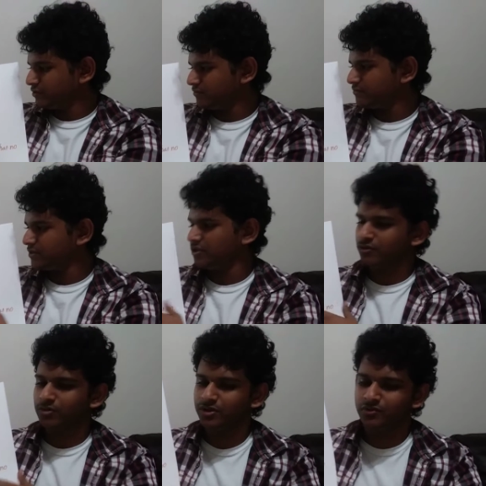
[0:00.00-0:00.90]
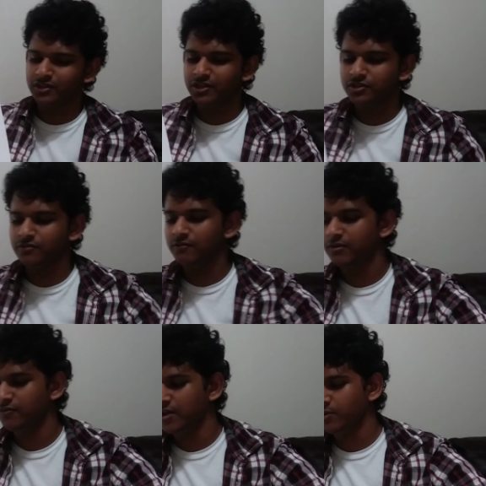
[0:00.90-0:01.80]
That's all the work you really need
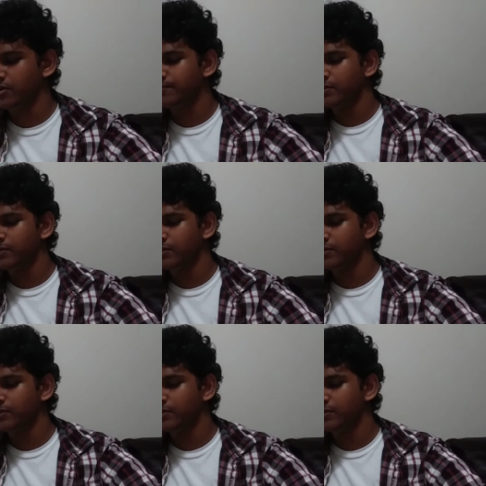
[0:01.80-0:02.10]
for that one.